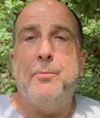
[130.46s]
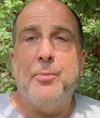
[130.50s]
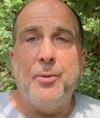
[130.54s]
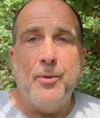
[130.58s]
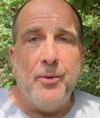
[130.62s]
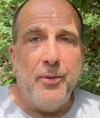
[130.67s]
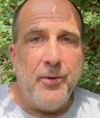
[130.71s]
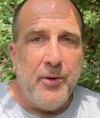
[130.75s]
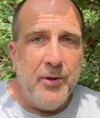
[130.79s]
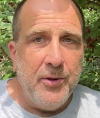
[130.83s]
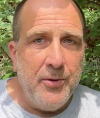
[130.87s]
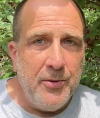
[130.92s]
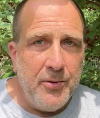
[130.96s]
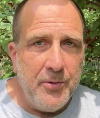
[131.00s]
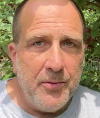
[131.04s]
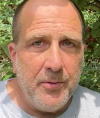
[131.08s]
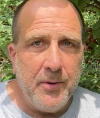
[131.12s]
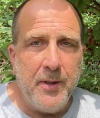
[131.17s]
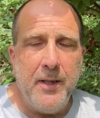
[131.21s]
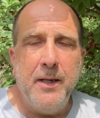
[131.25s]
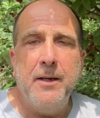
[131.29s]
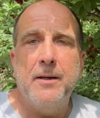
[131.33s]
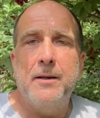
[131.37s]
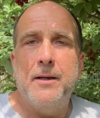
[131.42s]

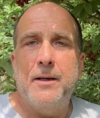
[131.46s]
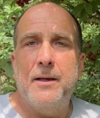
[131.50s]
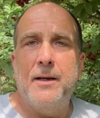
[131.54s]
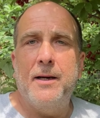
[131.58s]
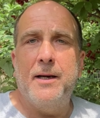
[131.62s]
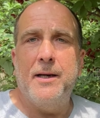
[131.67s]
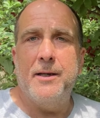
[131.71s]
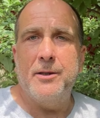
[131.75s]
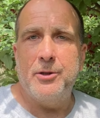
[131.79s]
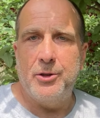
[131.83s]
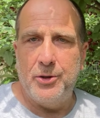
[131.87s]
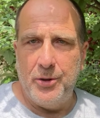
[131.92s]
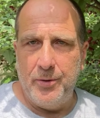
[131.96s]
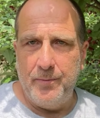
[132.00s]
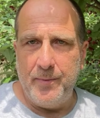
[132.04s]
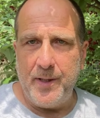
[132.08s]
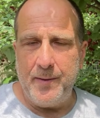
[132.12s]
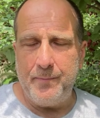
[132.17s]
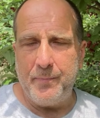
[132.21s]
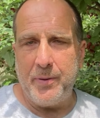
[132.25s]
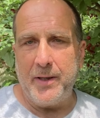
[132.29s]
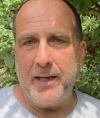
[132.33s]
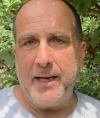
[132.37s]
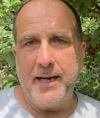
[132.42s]
prune a
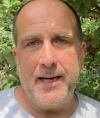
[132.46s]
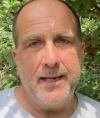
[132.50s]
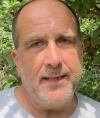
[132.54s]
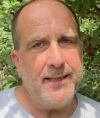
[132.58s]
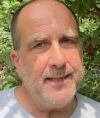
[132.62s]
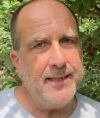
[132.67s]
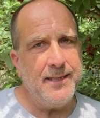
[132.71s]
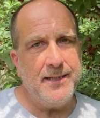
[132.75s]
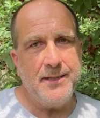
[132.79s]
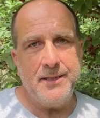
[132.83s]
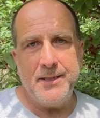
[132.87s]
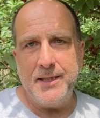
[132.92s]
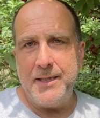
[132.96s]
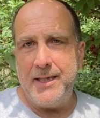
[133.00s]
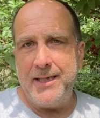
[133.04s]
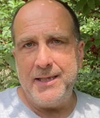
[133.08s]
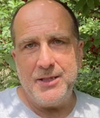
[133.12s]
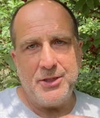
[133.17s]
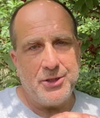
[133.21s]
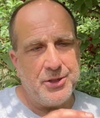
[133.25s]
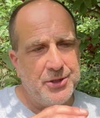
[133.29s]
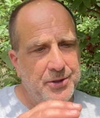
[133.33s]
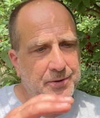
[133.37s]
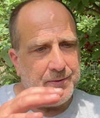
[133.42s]
Goumi plant
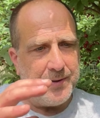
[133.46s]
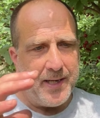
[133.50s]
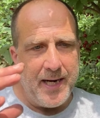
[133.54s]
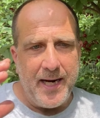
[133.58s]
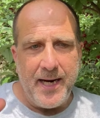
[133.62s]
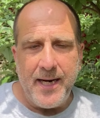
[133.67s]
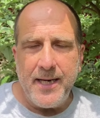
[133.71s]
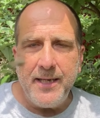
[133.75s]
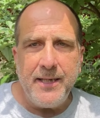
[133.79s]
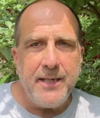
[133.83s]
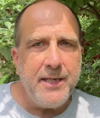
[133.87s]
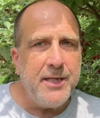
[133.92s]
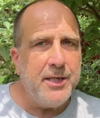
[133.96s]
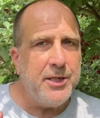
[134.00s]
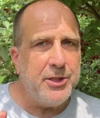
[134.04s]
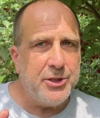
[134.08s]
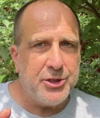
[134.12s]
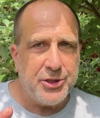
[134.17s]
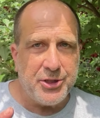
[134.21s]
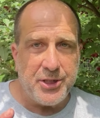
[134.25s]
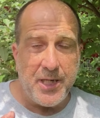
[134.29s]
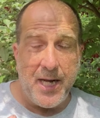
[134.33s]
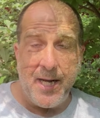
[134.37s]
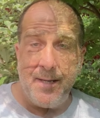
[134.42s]
into any
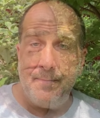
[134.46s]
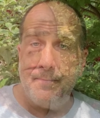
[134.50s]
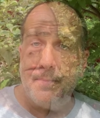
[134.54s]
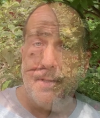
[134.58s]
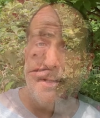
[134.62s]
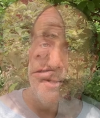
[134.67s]
shape,